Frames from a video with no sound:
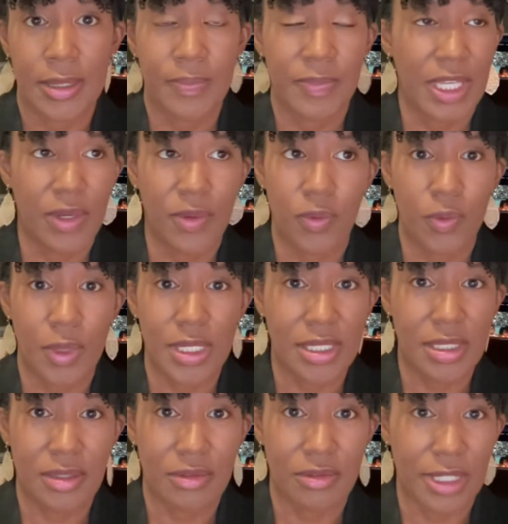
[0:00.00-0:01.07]
it
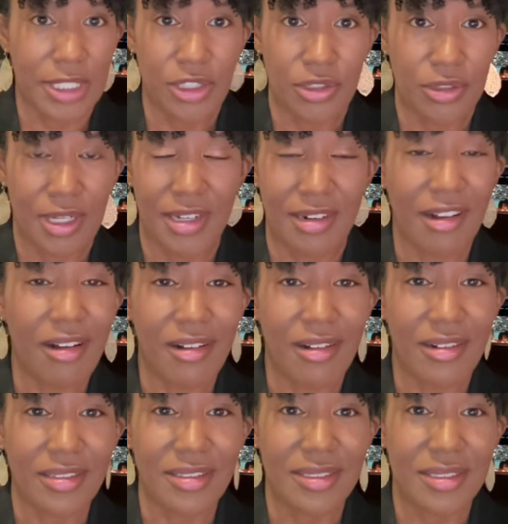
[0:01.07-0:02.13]
wasn't racial at
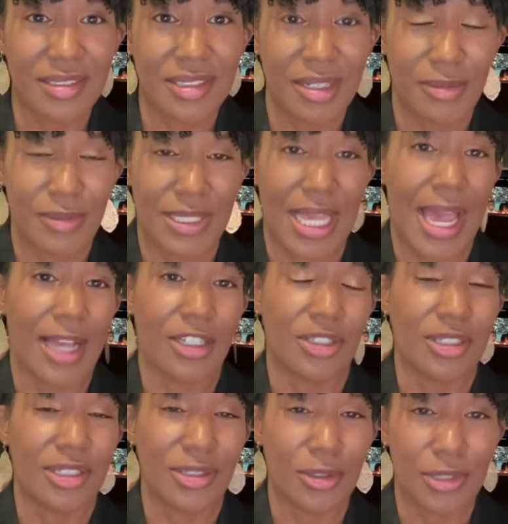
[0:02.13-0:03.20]
all. It was
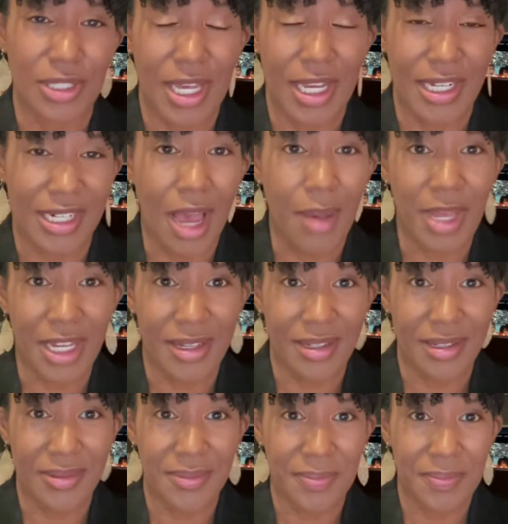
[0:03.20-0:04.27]
actually socioeconomic.
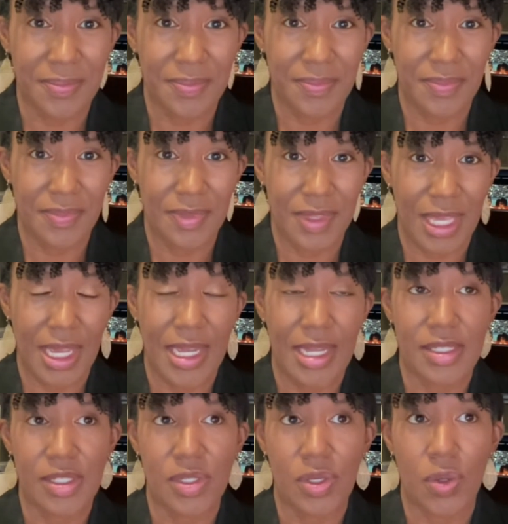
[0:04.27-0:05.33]

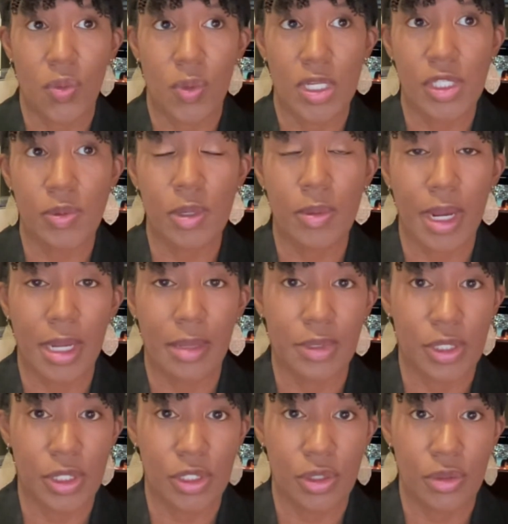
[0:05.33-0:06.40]
And so once we were able
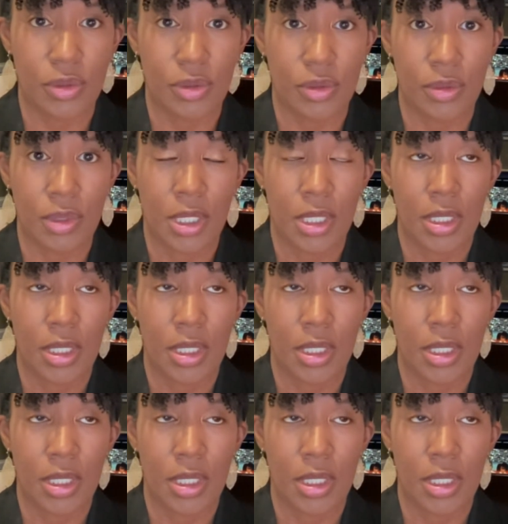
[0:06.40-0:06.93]
to